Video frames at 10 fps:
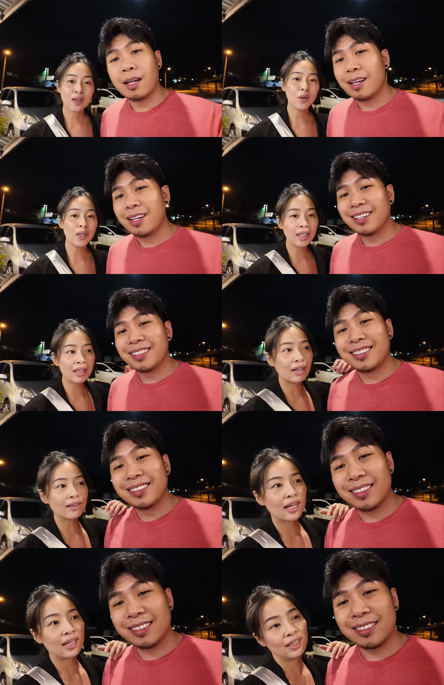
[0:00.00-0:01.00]
Speaker 1: The only
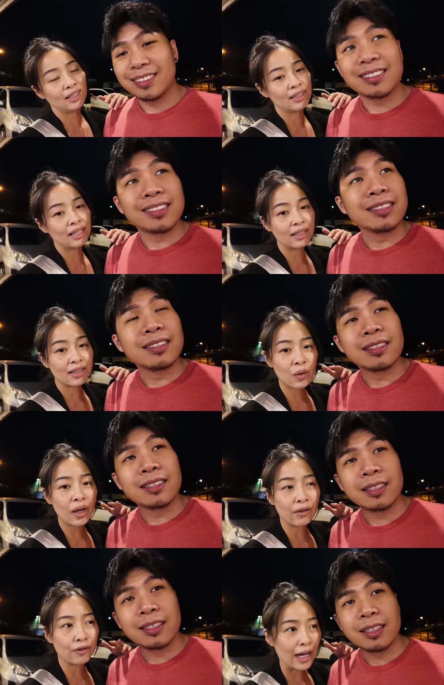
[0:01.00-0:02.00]
downside is that it's
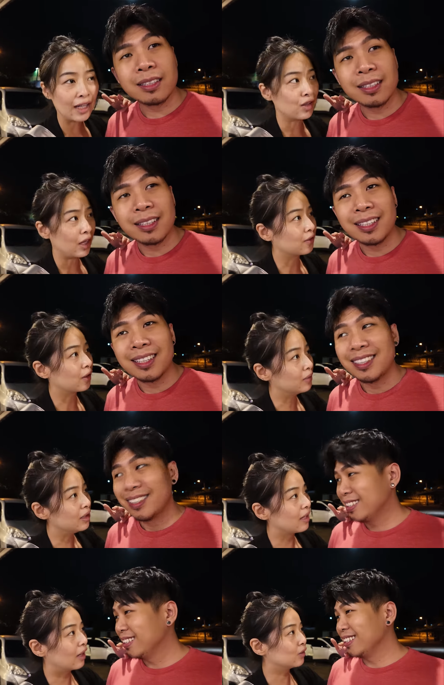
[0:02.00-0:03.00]
quite a far drive from
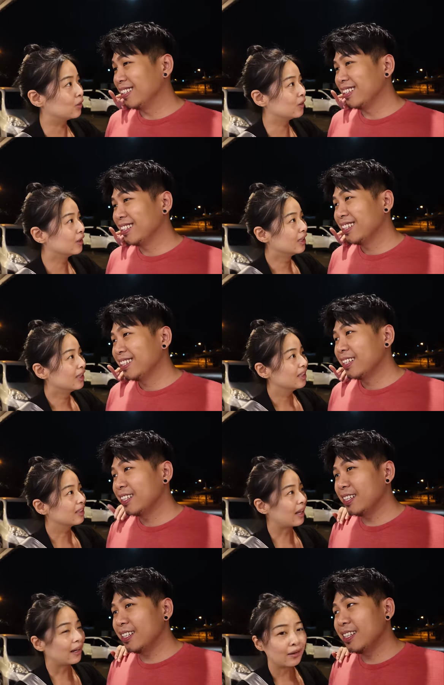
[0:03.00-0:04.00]
Desaru.
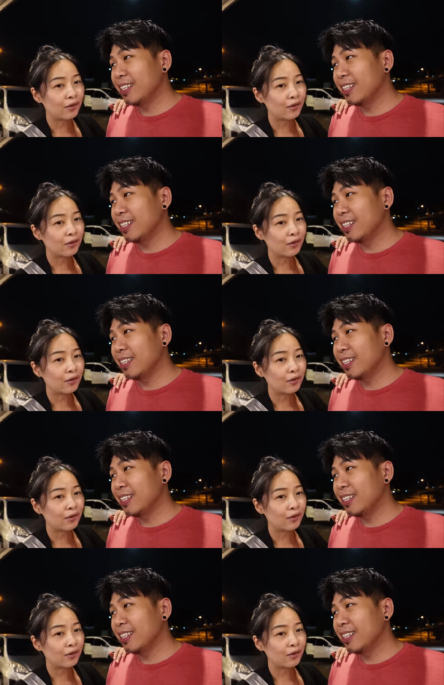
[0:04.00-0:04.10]
It's like